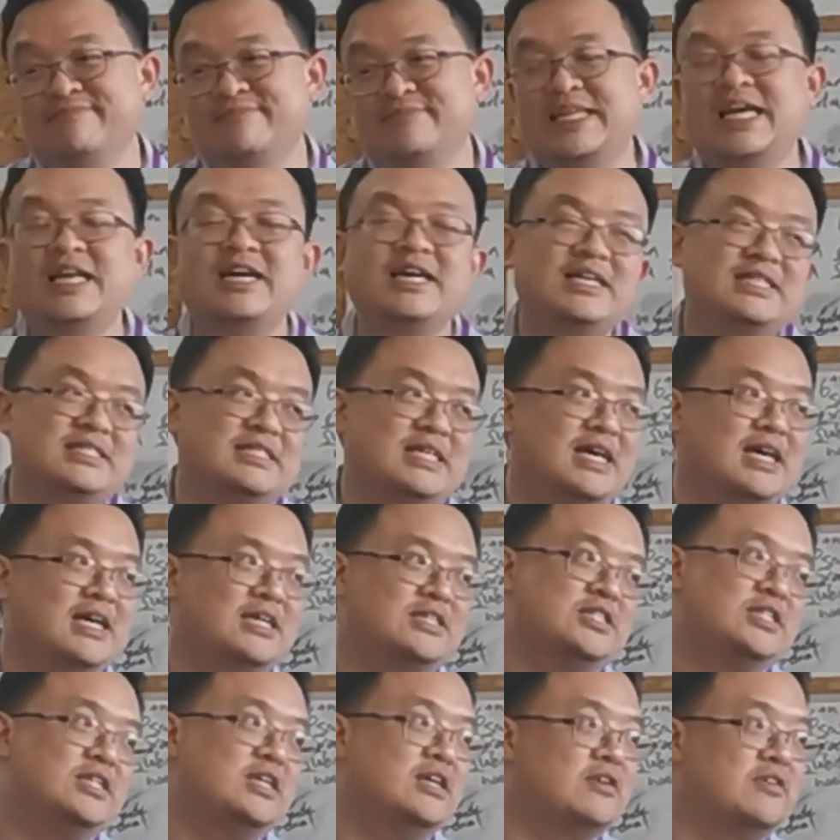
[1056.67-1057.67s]
10 days
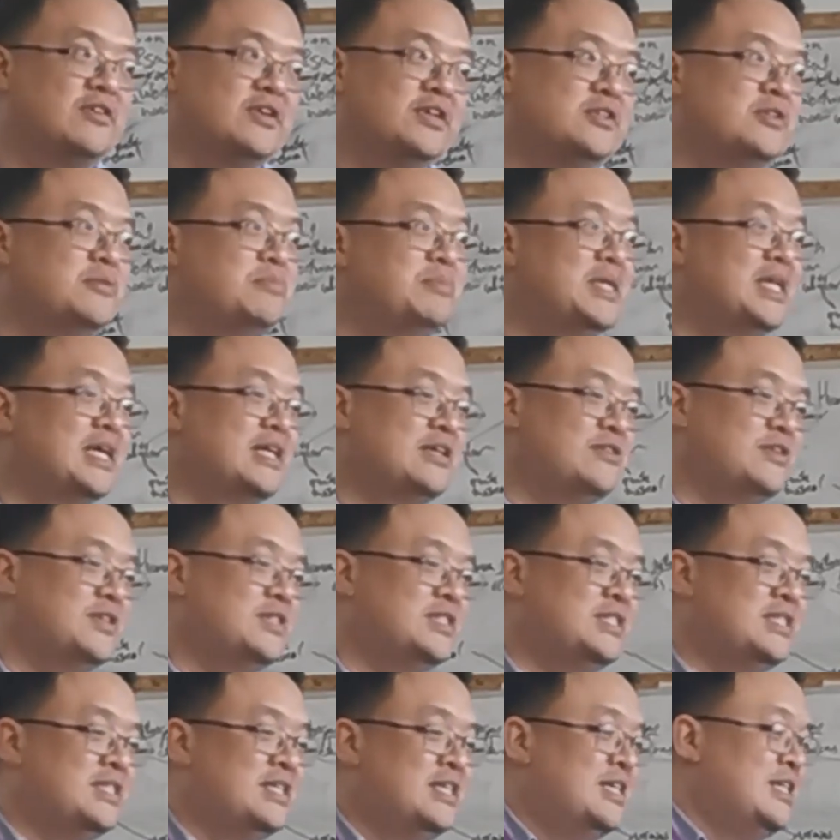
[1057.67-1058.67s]
actually, according to
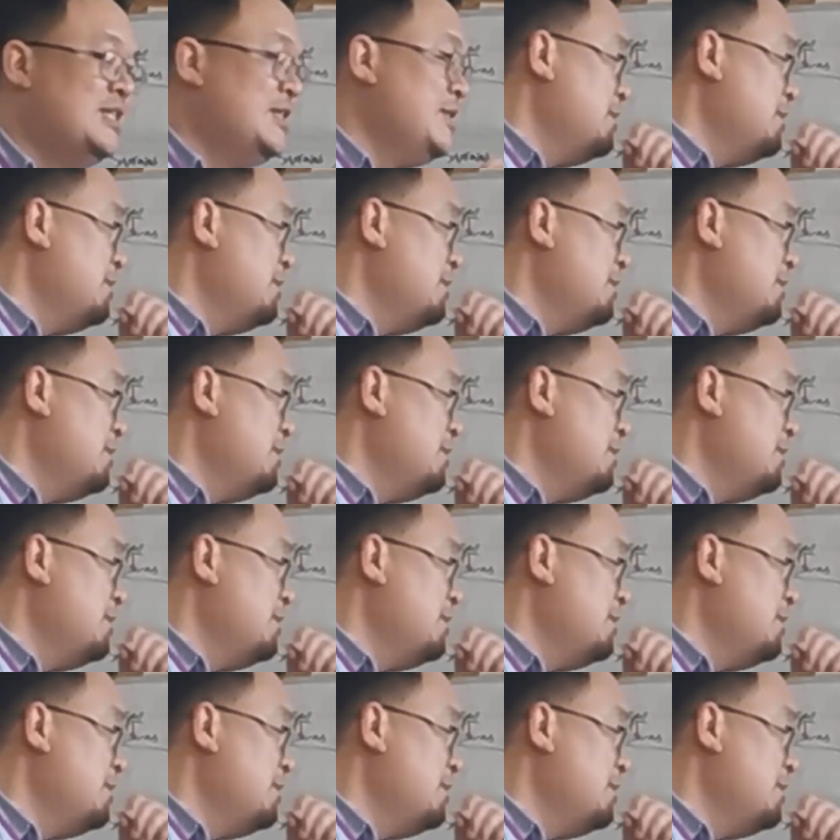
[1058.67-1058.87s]
pediatrics.